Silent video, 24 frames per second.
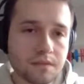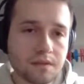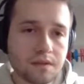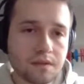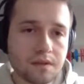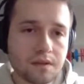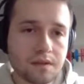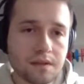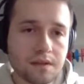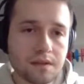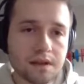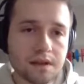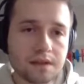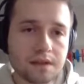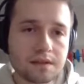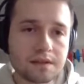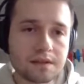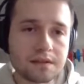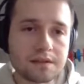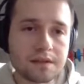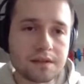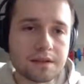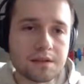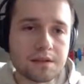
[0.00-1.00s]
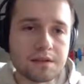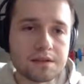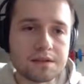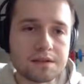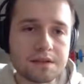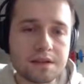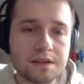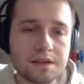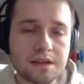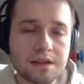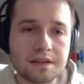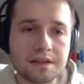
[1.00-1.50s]
And there is
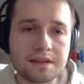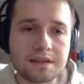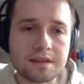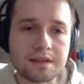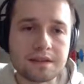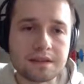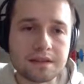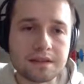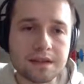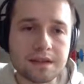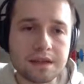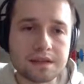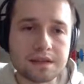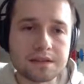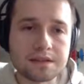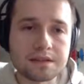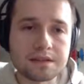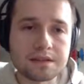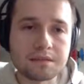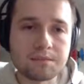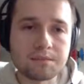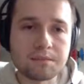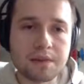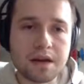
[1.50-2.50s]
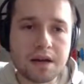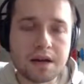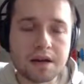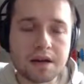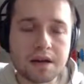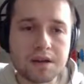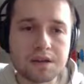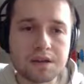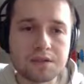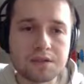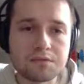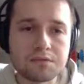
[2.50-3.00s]
the test
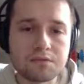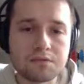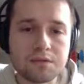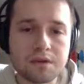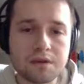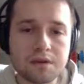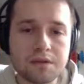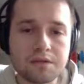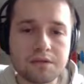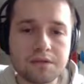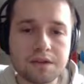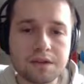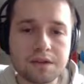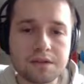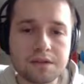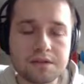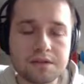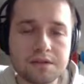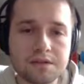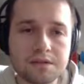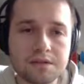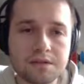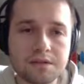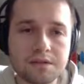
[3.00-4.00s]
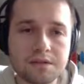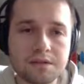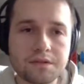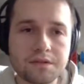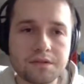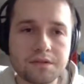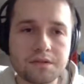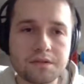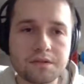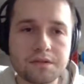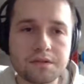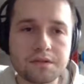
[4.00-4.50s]
package where you can store
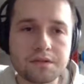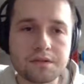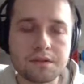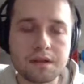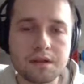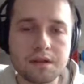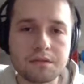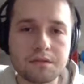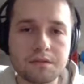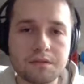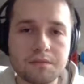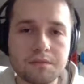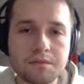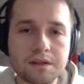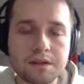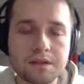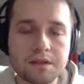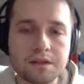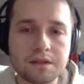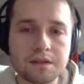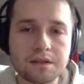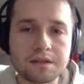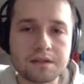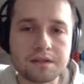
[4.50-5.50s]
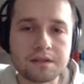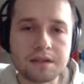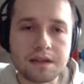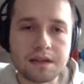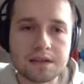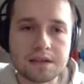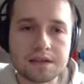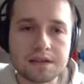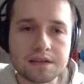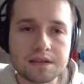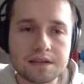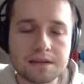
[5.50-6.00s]
your automated
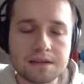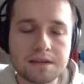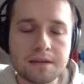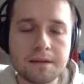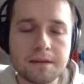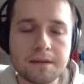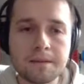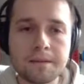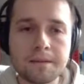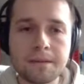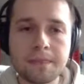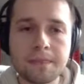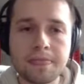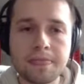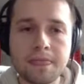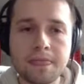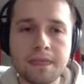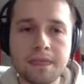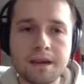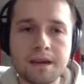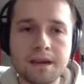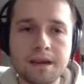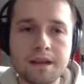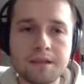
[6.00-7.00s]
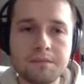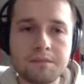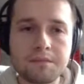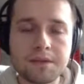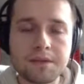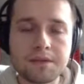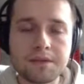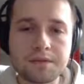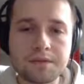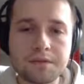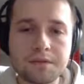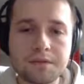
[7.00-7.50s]
tests and
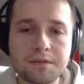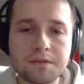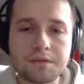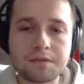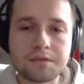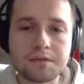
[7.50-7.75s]
Bigflow